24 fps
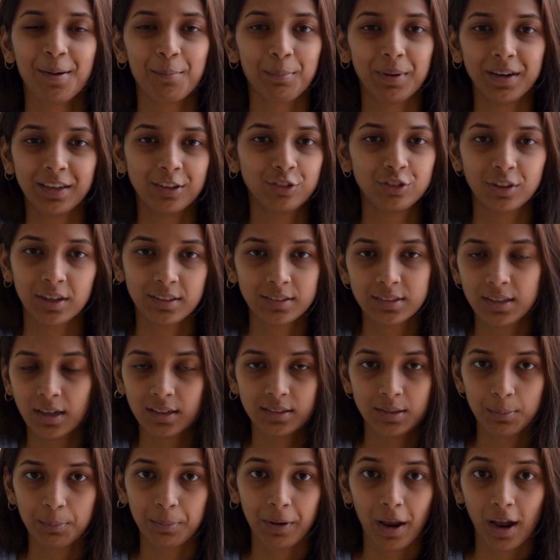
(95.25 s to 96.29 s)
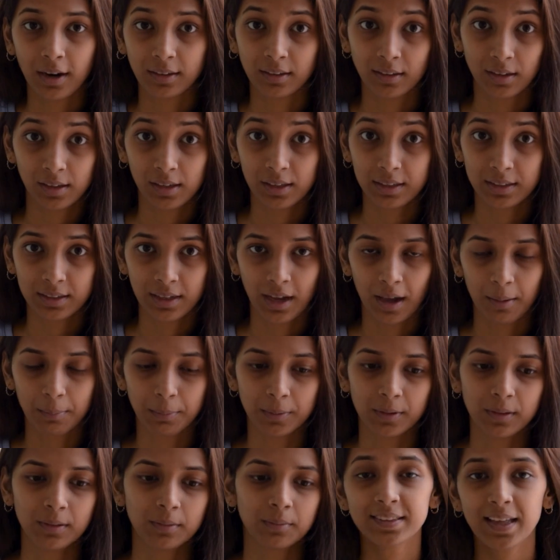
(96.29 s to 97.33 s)
but it just doesn't practically
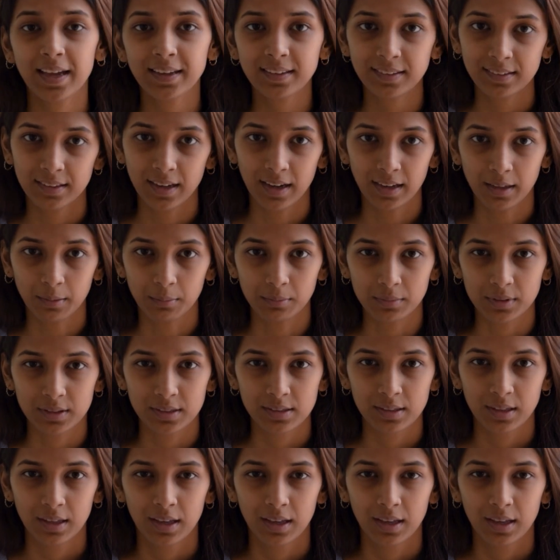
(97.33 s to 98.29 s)
happen. Set times.